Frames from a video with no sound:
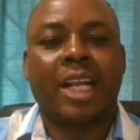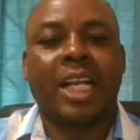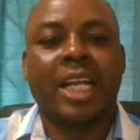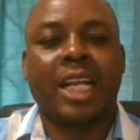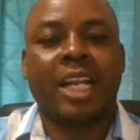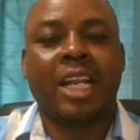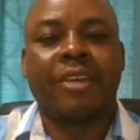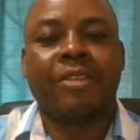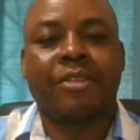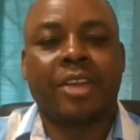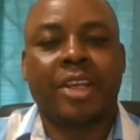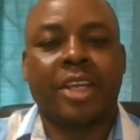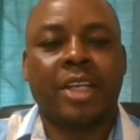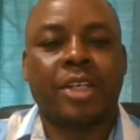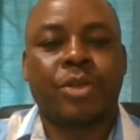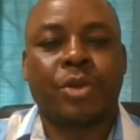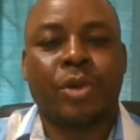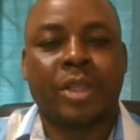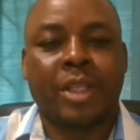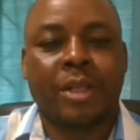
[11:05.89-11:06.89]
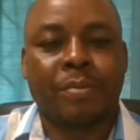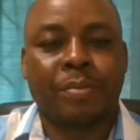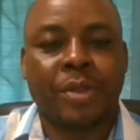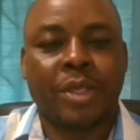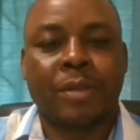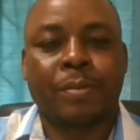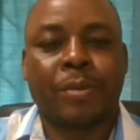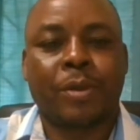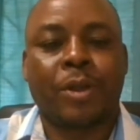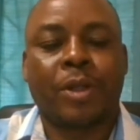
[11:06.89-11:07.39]
levy it on the
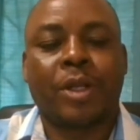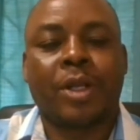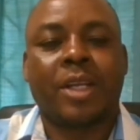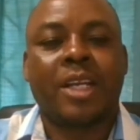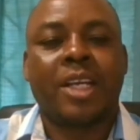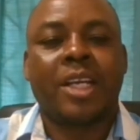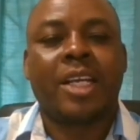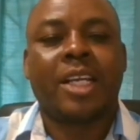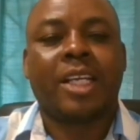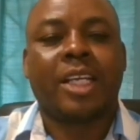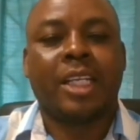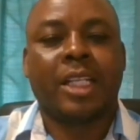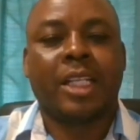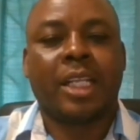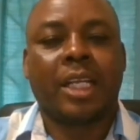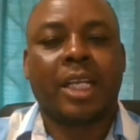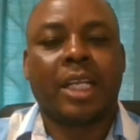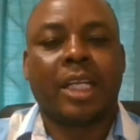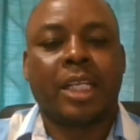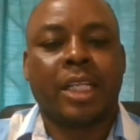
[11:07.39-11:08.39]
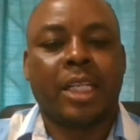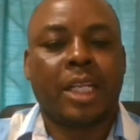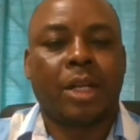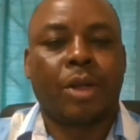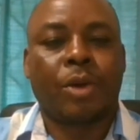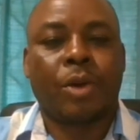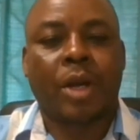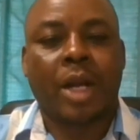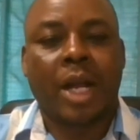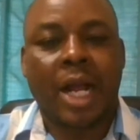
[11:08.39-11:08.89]
people in the
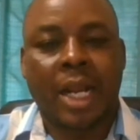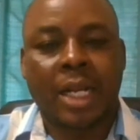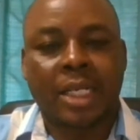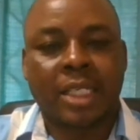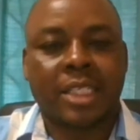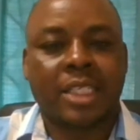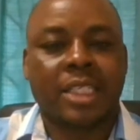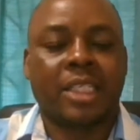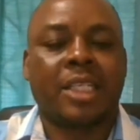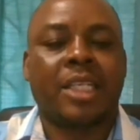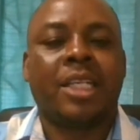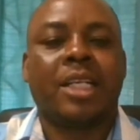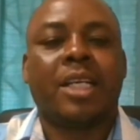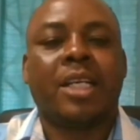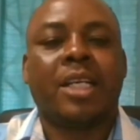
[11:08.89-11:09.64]
locality